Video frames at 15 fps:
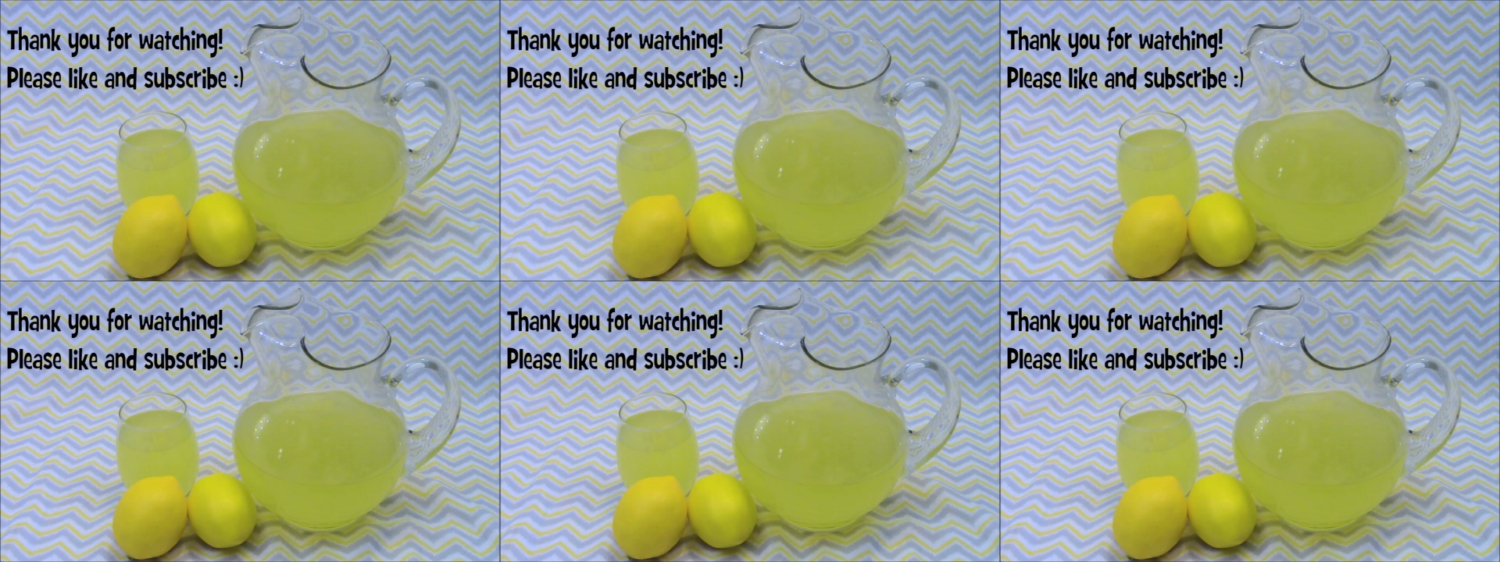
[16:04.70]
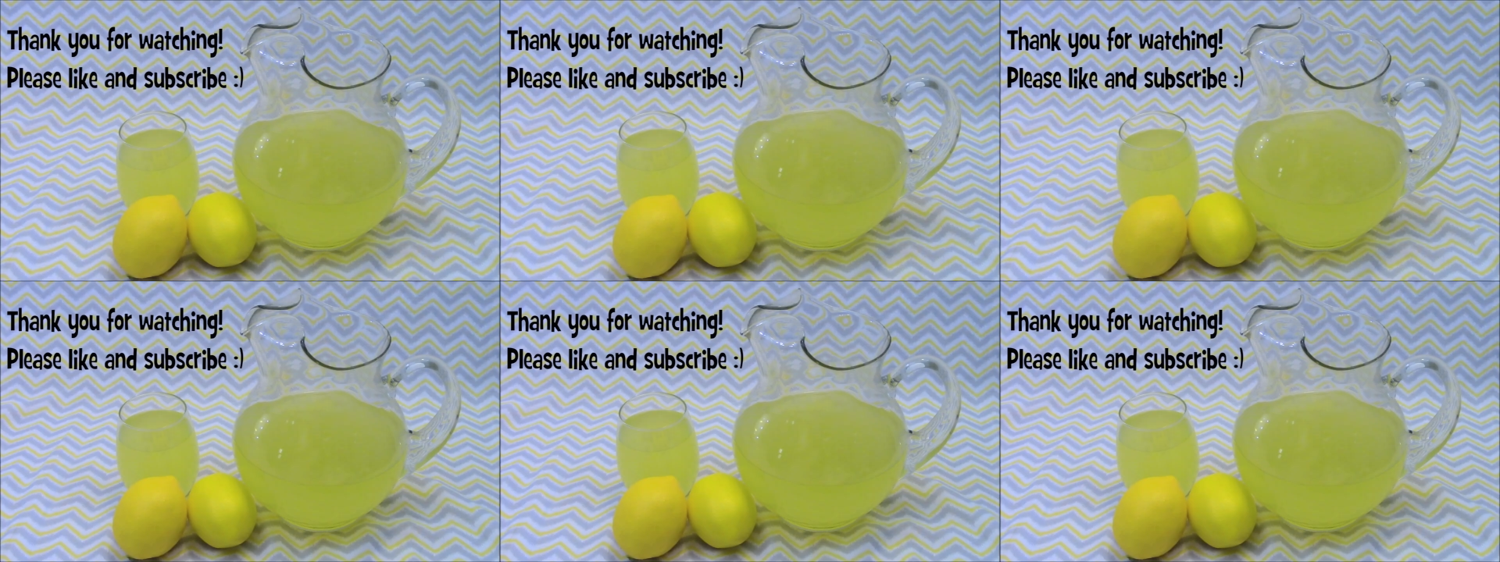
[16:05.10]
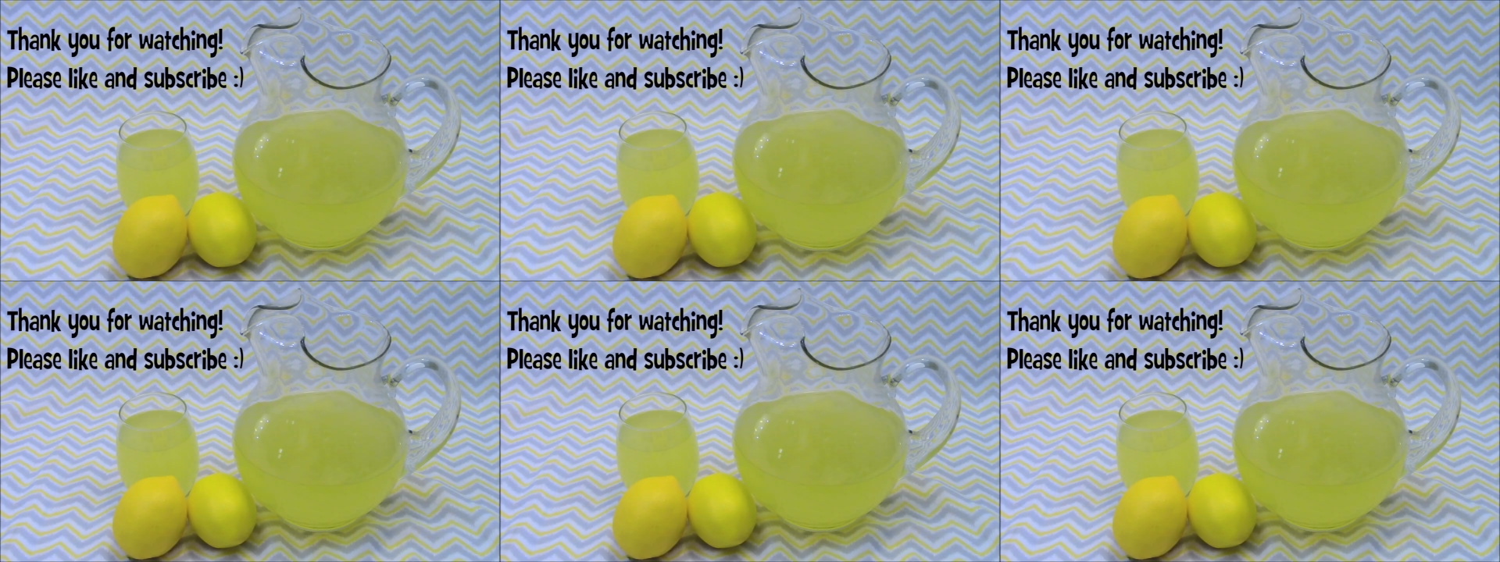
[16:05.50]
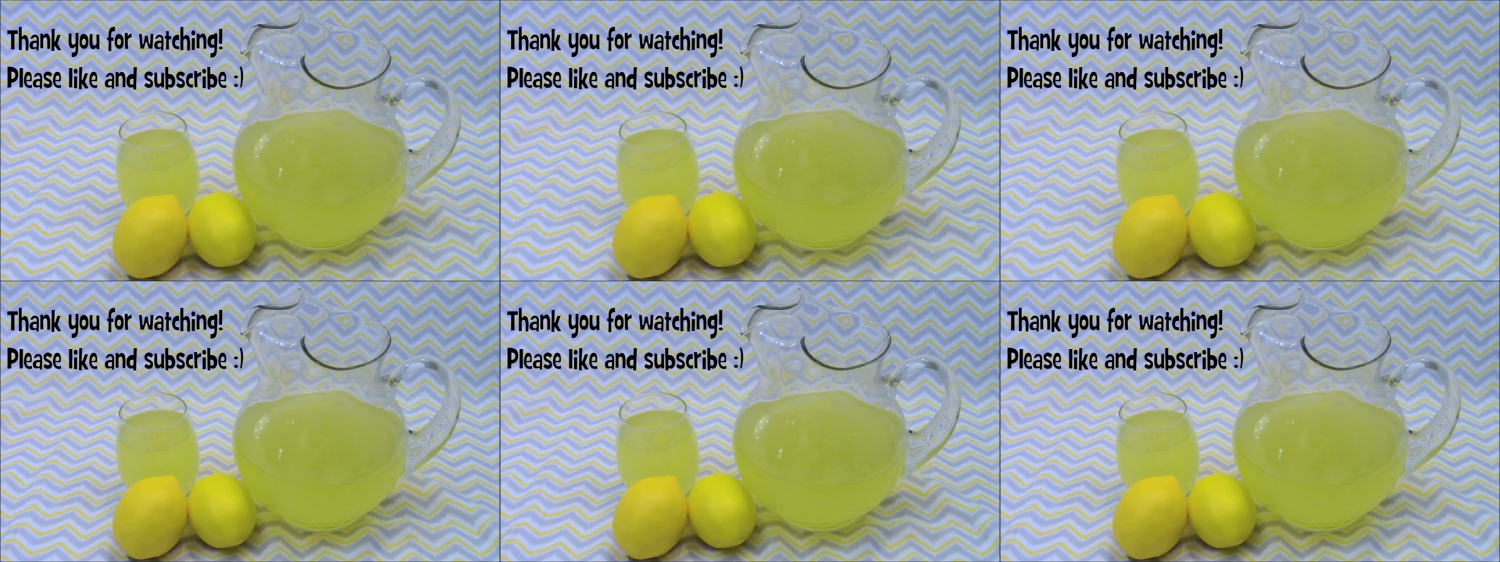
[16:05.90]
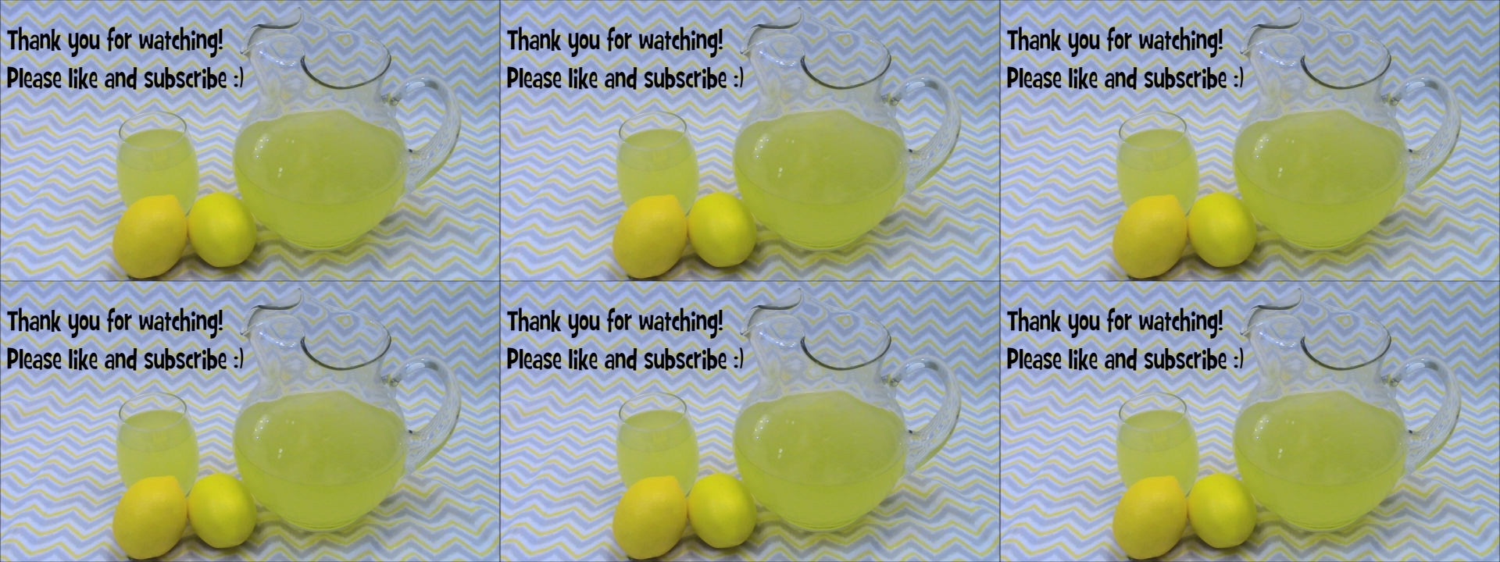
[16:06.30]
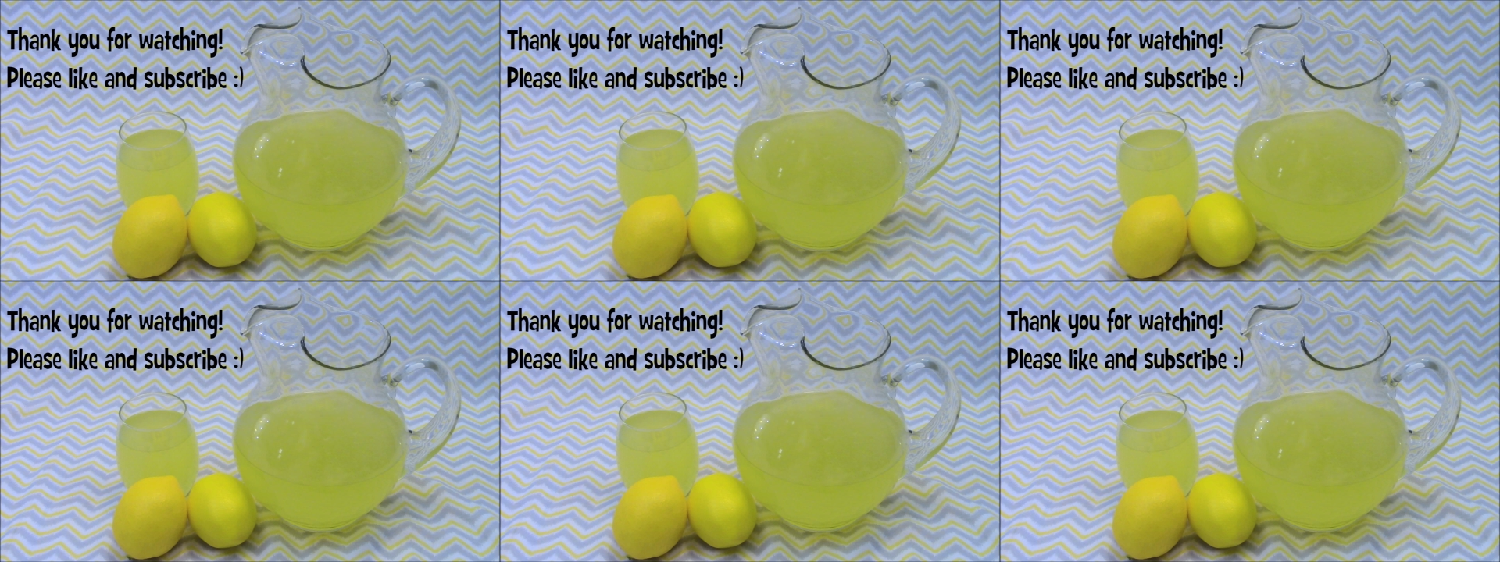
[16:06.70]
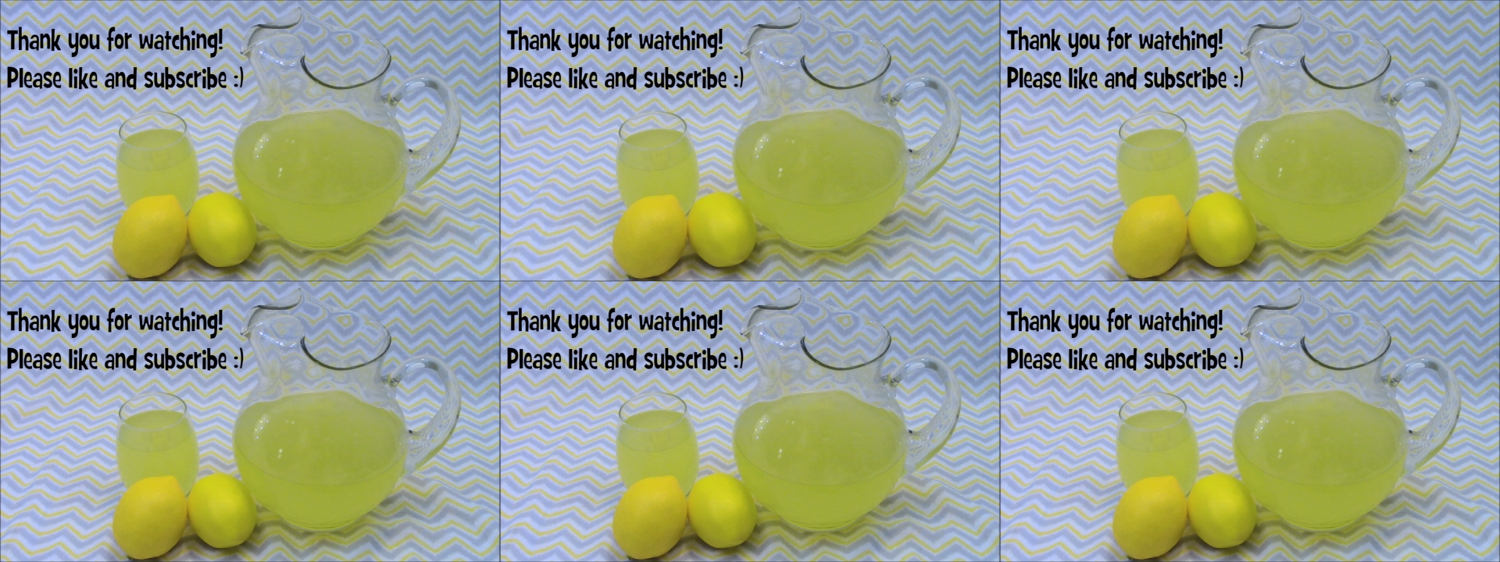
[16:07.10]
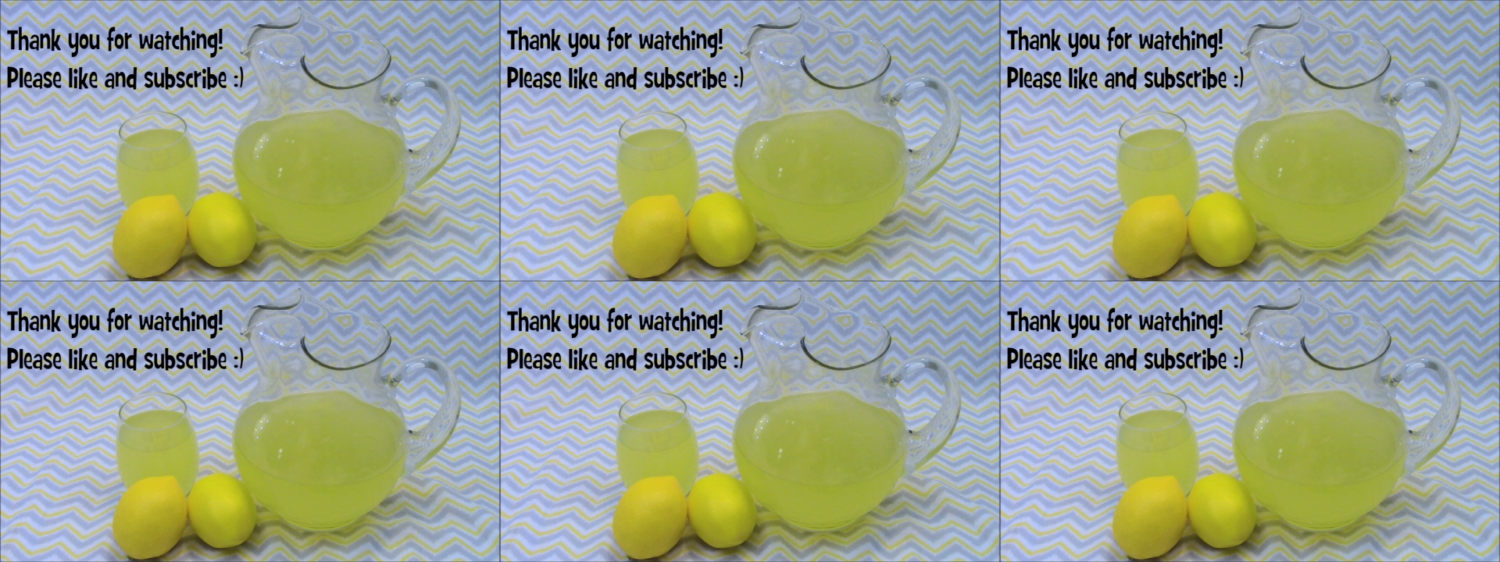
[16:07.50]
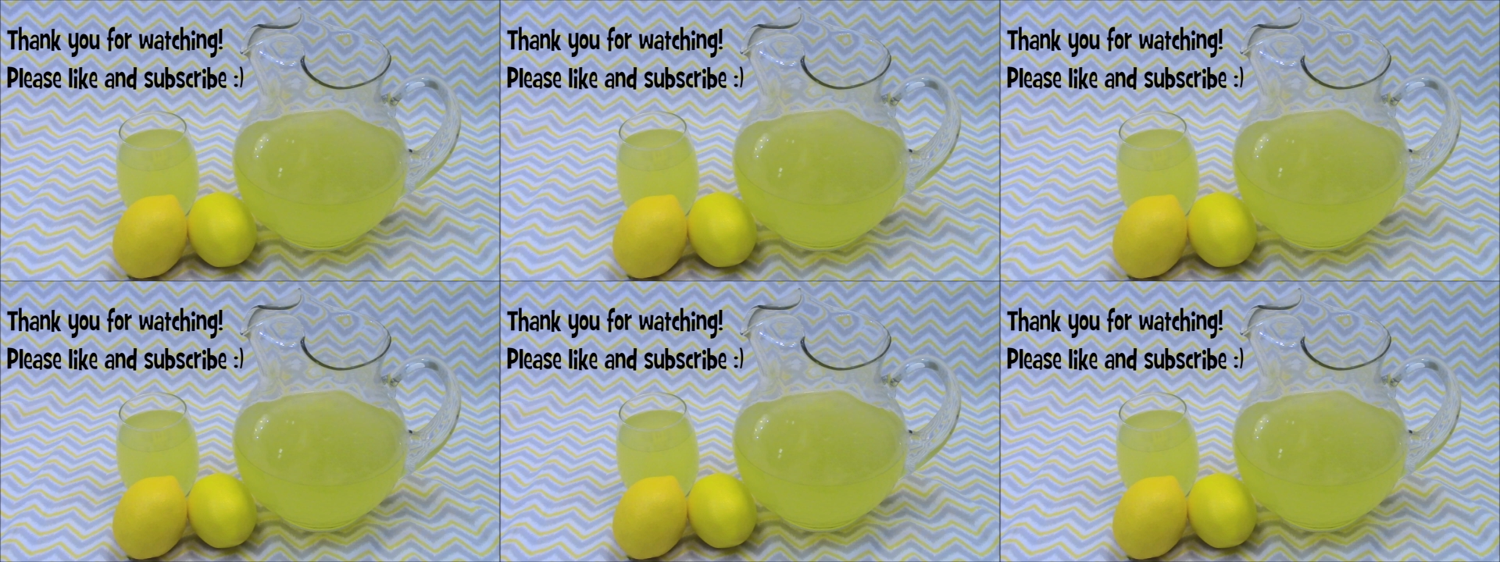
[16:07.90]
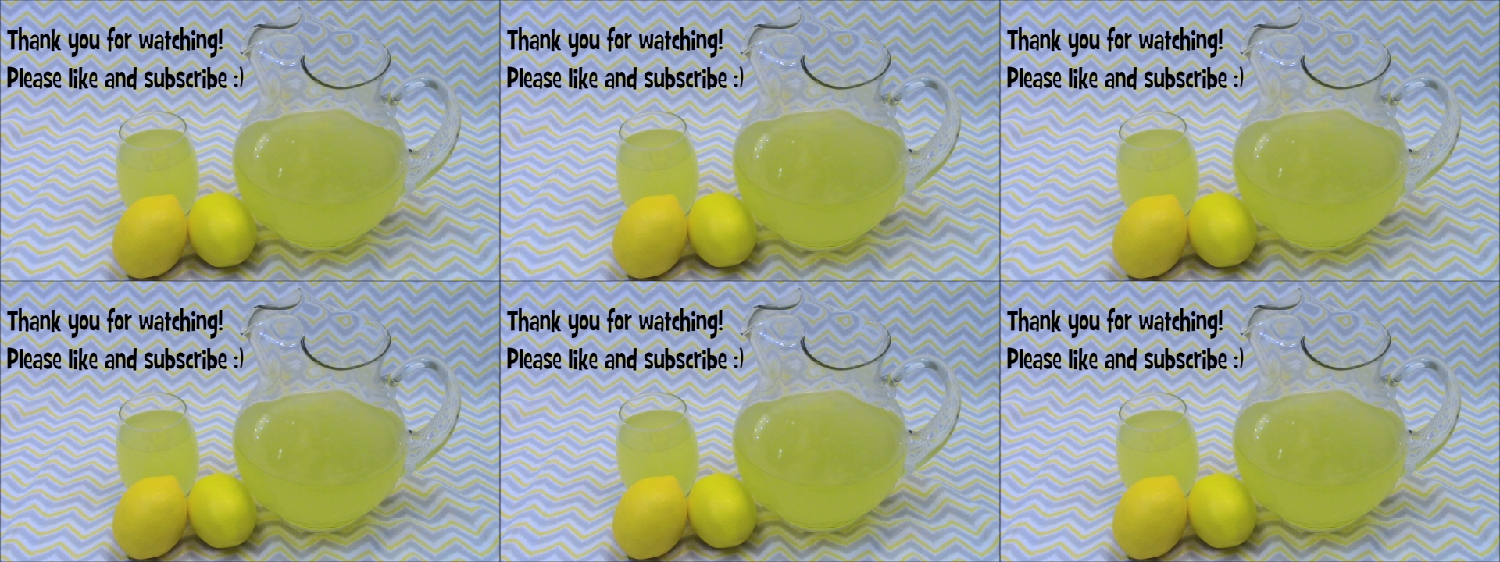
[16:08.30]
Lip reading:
[unreadable: no face in view]